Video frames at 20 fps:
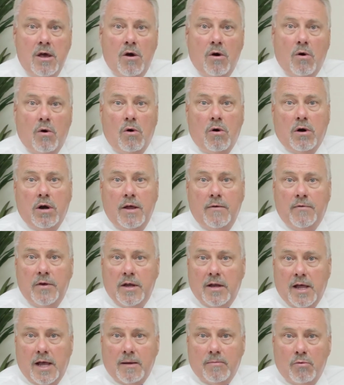or if
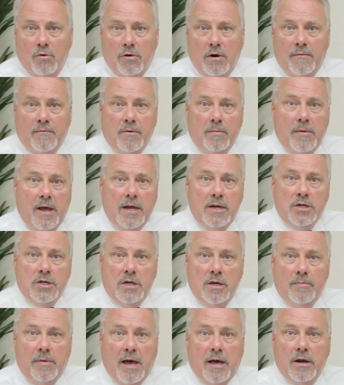you'd like more
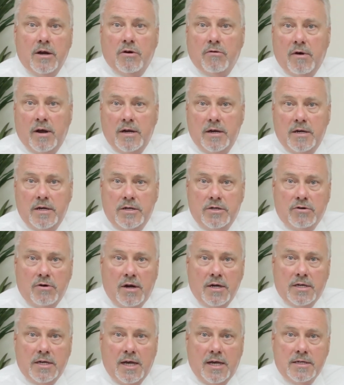information about accredited
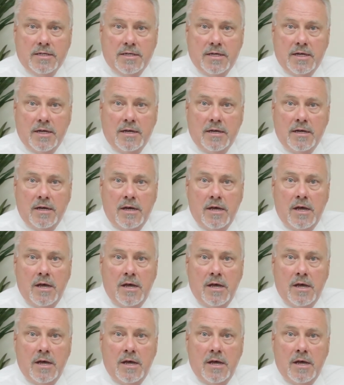drug testing,